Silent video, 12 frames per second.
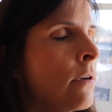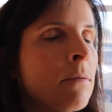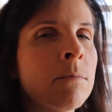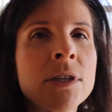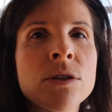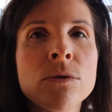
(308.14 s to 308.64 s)

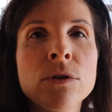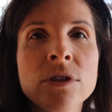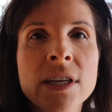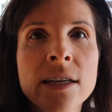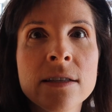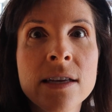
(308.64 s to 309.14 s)
My 2
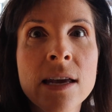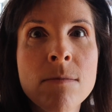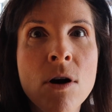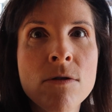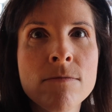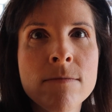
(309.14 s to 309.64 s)
older kids came
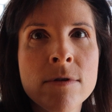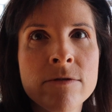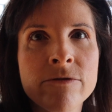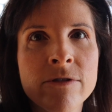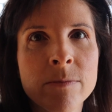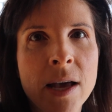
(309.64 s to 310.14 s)
home
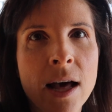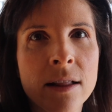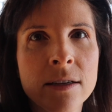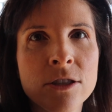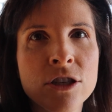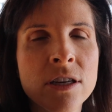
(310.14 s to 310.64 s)
from
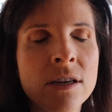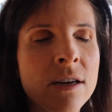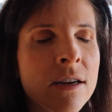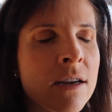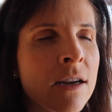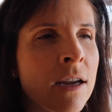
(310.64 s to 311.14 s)
college,
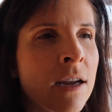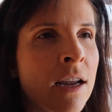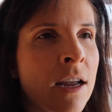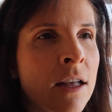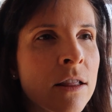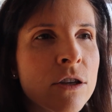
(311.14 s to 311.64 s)

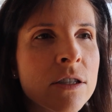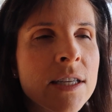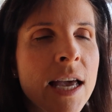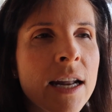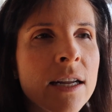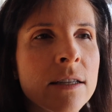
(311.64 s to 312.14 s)
looked
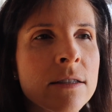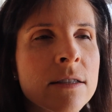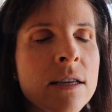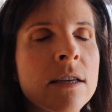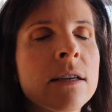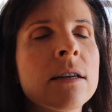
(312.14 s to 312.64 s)
at it and
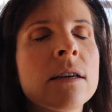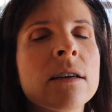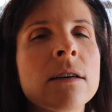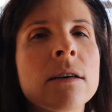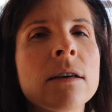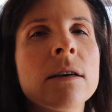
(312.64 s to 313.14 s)
said,
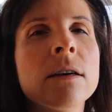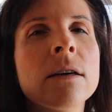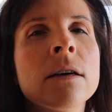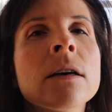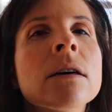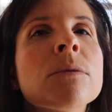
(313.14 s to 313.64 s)

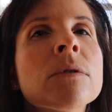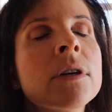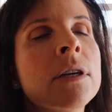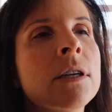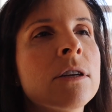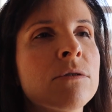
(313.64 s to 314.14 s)
"Ugh, we're
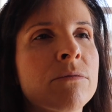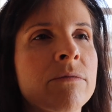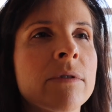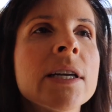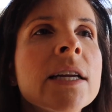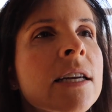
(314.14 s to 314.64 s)
an
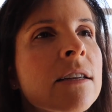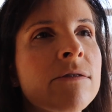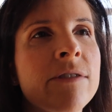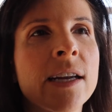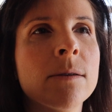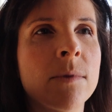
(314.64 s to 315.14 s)
ingredient
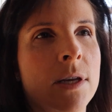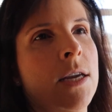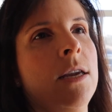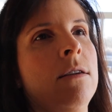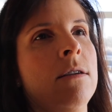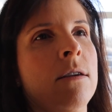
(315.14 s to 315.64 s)

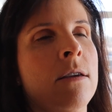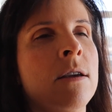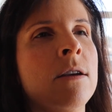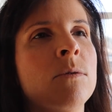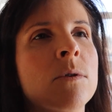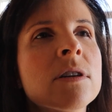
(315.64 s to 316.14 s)
family.
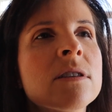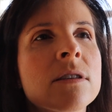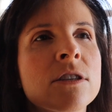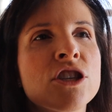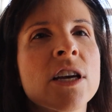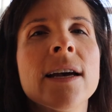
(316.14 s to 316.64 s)
Where's
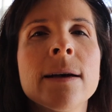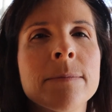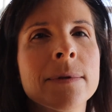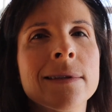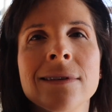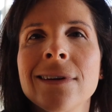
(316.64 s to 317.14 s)
the
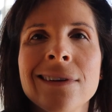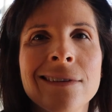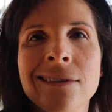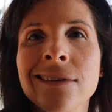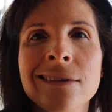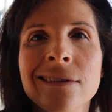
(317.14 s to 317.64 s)
chips?"
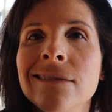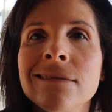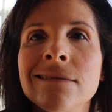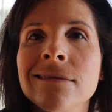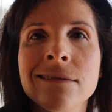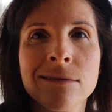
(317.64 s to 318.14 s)
And no,
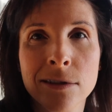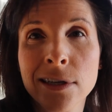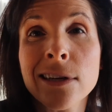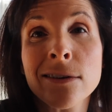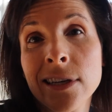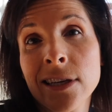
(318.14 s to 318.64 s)
we're an
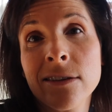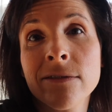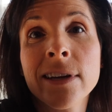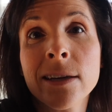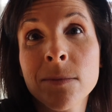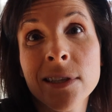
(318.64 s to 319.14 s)
ingredient
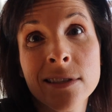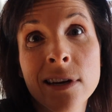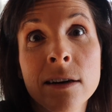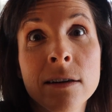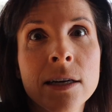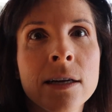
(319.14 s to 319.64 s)
family,
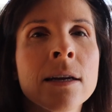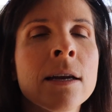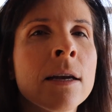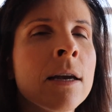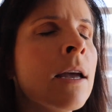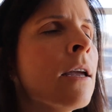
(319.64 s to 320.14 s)
sorry.
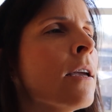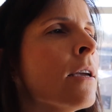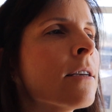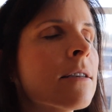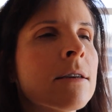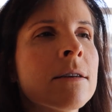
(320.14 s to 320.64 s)

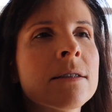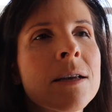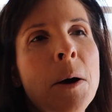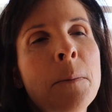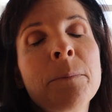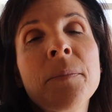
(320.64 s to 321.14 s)

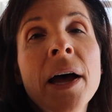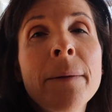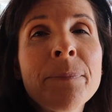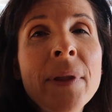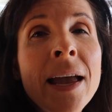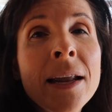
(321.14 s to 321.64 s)
So,
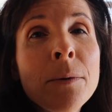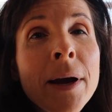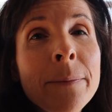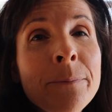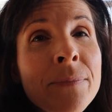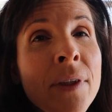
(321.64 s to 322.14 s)
but
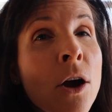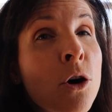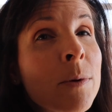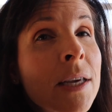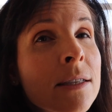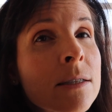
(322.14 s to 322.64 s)
anyway,
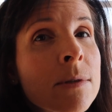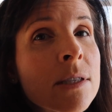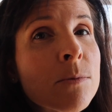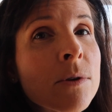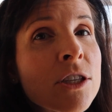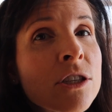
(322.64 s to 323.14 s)
hope you get some
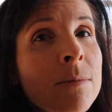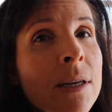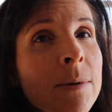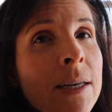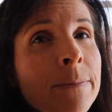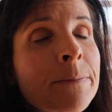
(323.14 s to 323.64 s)
inspiration
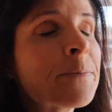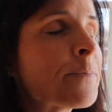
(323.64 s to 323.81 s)
maybe.